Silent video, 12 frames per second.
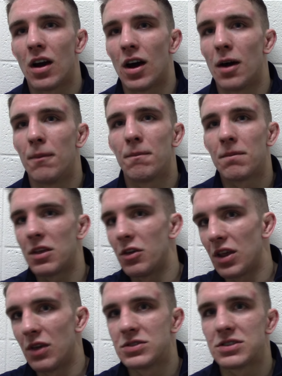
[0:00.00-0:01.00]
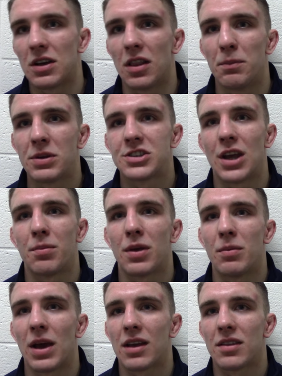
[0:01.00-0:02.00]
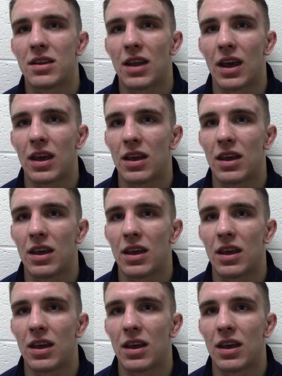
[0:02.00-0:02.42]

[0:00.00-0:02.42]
um, he was an Olympic champion back in the day.